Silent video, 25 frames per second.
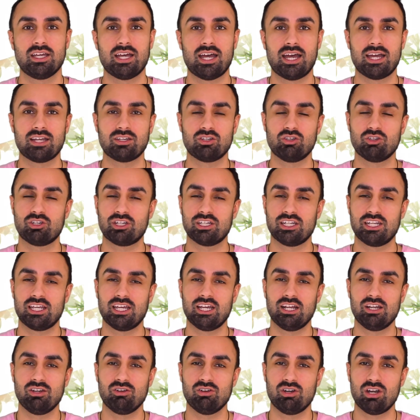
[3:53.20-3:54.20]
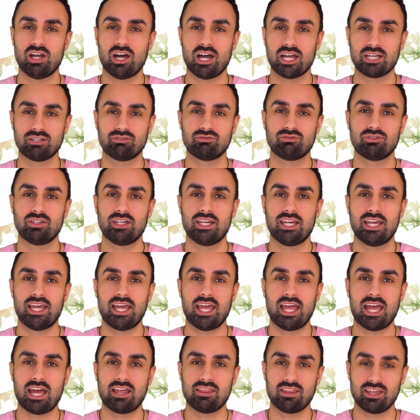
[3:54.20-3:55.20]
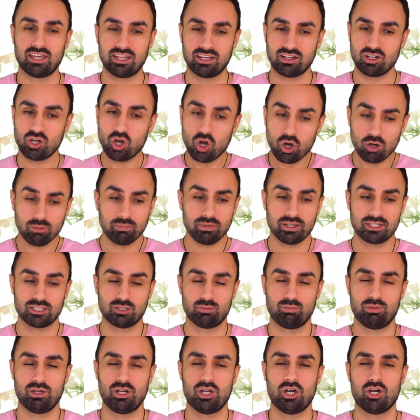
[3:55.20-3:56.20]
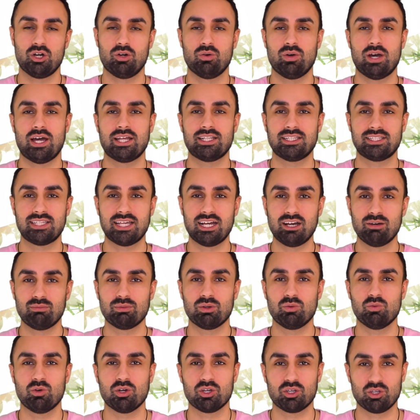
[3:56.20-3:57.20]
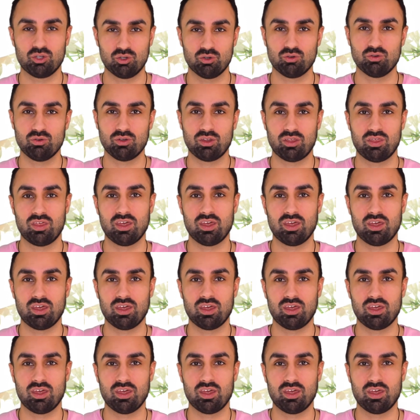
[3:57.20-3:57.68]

and You Can Heal Your Life. And then comment below and tell me what you